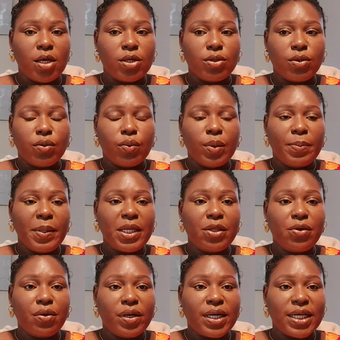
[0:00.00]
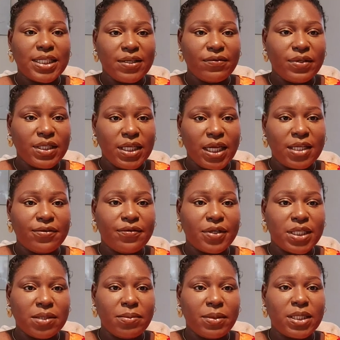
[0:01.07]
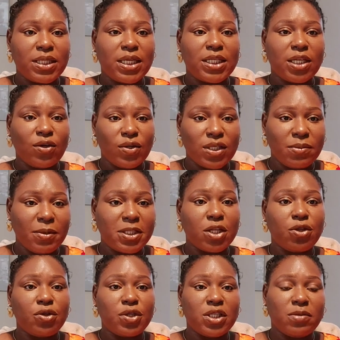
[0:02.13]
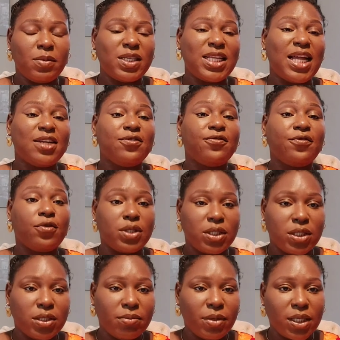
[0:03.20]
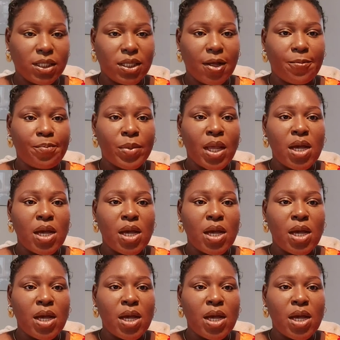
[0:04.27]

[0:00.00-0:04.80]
So we pay 378 first semester, second semester, third semester, and fourth semester.